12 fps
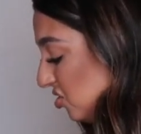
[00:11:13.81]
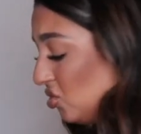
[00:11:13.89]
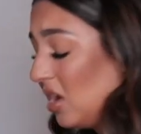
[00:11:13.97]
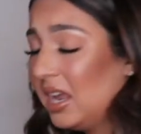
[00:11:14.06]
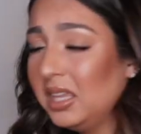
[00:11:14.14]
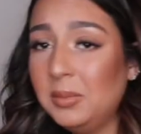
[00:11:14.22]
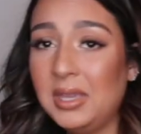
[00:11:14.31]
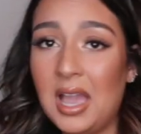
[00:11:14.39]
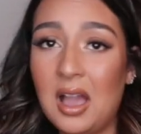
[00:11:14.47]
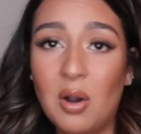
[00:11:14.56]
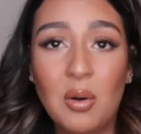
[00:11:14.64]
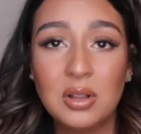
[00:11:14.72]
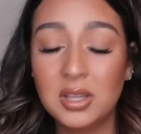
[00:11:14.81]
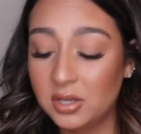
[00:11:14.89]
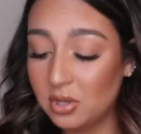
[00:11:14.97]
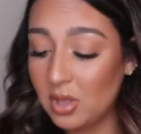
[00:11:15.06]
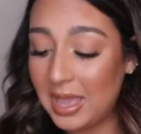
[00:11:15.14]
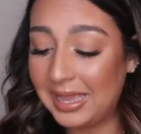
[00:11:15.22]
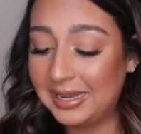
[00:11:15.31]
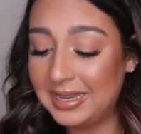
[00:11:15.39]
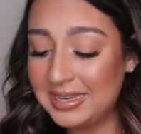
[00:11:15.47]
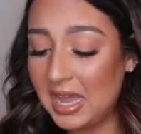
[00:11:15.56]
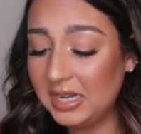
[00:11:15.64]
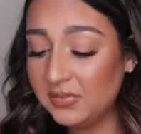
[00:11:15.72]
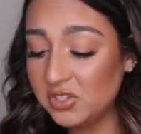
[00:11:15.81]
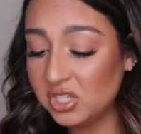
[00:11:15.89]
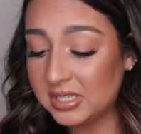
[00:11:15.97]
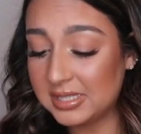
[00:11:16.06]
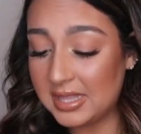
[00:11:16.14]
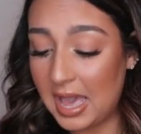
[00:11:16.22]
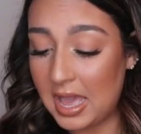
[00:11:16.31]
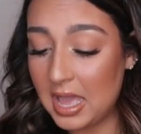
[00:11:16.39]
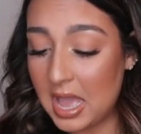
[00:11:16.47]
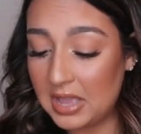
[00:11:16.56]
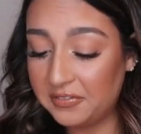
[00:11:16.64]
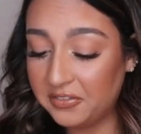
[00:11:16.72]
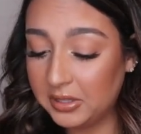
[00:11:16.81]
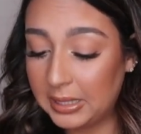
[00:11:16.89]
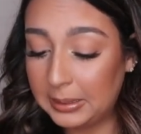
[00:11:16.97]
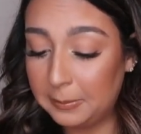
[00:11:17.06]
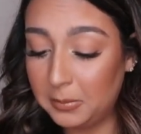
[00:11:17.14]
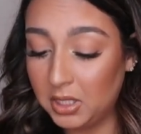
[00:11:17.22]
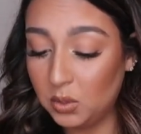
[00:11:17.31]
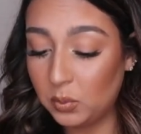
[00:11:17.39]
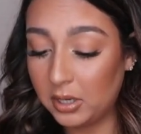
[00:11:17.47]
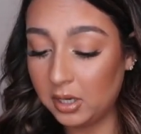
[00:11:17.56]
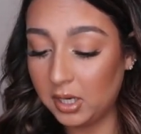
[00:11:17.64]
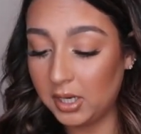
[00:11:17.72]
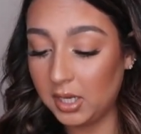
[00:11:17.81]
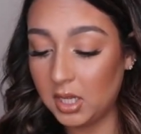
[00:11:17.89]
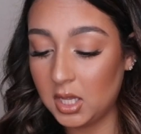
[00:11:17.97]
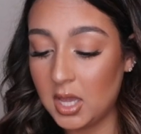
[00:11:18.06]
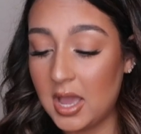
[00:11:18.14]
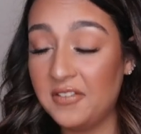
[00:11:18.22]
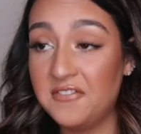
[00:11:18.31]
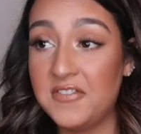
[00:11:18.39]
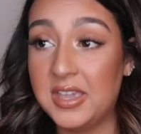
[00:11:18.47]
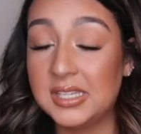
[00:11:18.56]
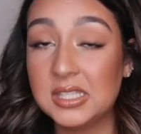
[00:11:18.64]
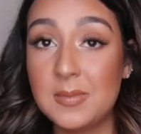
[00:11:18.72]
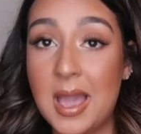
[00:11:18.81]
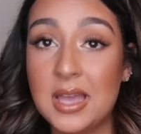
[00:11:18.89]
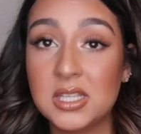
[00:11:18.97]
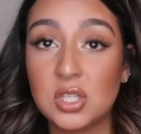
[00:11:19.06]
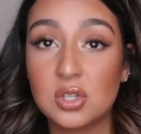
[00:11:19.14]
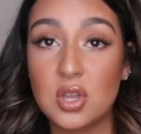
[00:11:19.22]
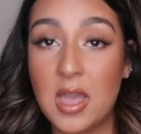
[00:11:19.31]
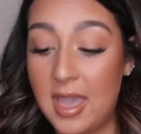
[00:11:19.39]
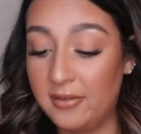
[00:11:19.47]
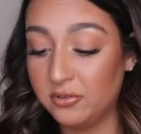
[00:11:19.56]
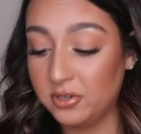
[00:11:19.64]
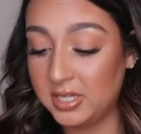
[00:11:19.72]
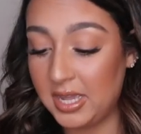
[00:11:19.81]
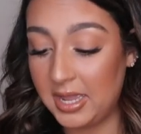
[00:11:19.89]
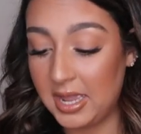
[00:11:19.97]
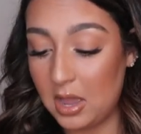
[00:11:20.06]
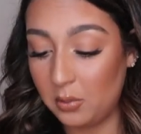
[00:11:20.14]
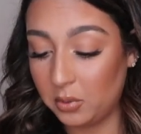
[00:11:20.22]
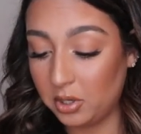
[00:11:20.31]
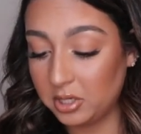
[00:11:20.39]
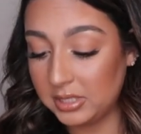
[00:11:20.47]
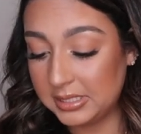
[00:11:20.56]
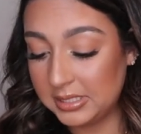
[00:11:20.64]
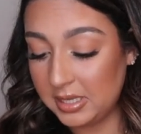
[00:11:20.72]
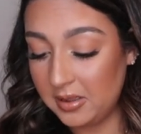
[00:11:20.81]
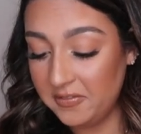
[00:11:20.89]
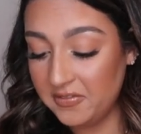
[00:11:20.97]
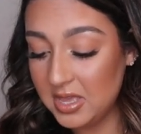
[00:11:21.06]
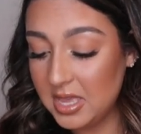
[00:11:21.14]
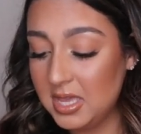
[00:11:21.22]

drying me out a little. And not even just that, I feel like me wearing a face mask every day at work and stuff,